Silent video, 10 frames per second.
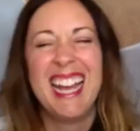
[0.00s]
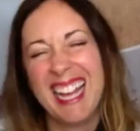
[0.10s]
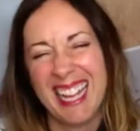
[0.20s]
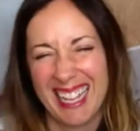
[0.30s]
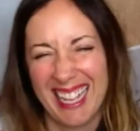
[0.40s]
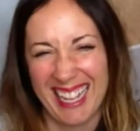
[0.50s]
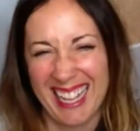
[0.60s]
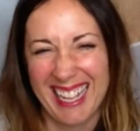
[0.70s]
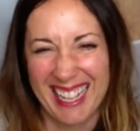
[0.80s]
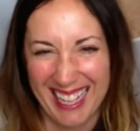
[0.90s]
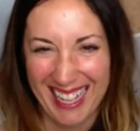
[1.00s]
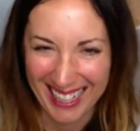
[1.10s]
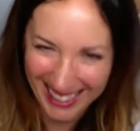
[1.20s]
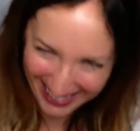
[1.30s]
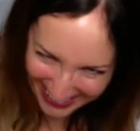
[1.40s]
But
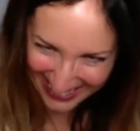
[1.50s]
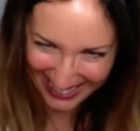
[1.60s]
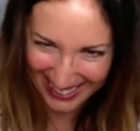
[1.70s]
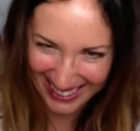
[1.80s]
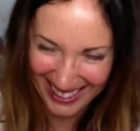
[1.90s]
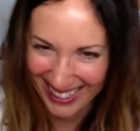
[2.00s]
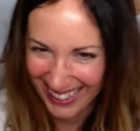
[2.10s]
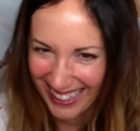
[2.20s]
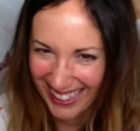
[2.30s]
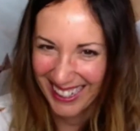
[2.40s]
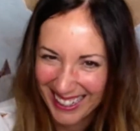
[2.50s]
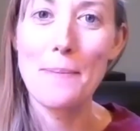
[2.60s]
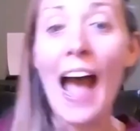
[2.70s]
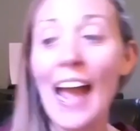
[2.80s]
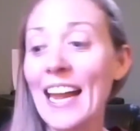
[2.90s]

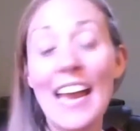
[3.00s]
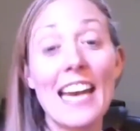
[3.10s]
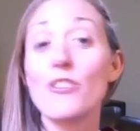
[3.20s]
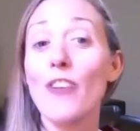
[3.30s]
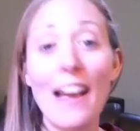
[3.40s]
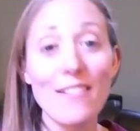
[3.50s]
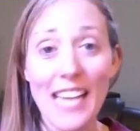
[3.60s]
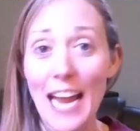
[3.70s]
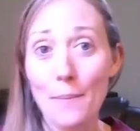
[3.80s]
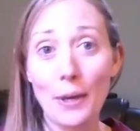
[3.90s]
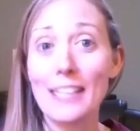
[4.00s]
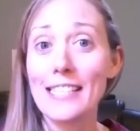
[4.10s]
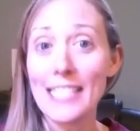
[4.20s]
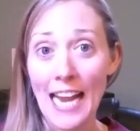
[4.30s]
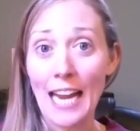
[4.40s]
and it drives Amber
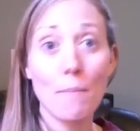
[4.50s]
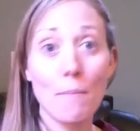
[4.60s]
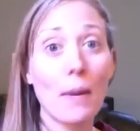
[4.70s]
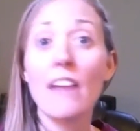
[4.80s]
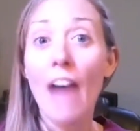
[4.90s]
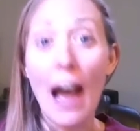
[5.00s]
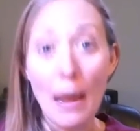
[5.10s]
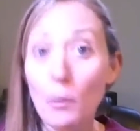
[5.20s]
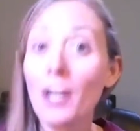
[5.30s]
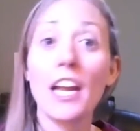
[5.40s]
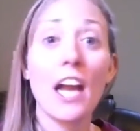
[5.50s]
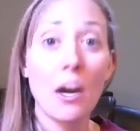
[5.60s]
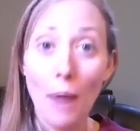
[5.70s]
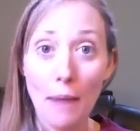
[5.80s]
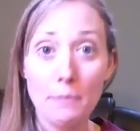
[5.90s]
insane. But if I'm working on
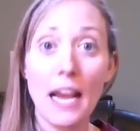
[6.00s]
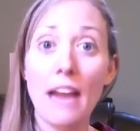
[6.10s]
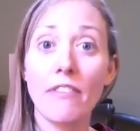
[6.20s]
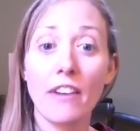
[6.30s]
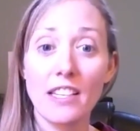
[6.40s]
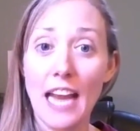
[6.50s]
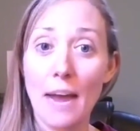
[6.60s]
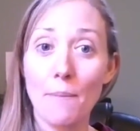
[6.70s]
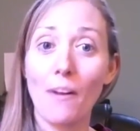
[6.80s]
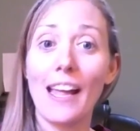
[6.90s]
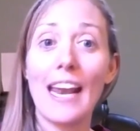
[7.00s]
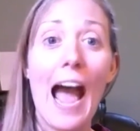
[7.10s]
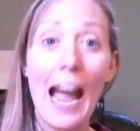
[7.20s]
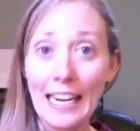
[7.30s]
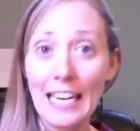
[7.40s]
a website, for example, and
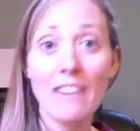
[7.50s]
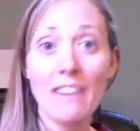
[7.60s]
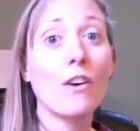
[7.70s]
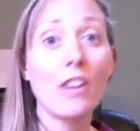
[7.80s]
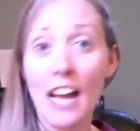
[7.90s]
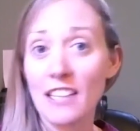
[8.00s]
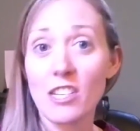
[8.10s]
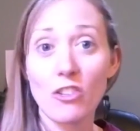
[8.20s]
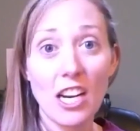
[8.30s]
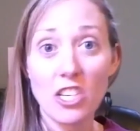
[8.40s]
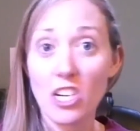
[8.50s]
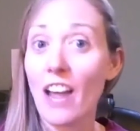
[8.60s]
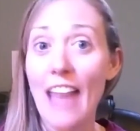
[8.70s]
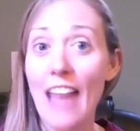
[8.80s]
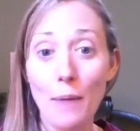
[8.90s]
I need full concentration
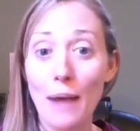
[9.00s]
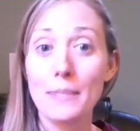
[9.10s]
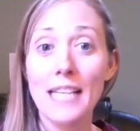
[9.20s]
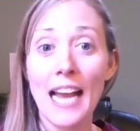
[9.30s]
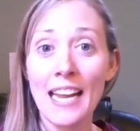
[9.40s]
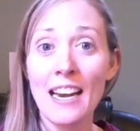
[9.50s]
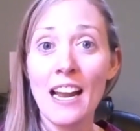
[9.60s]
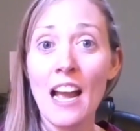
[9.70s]
on that website,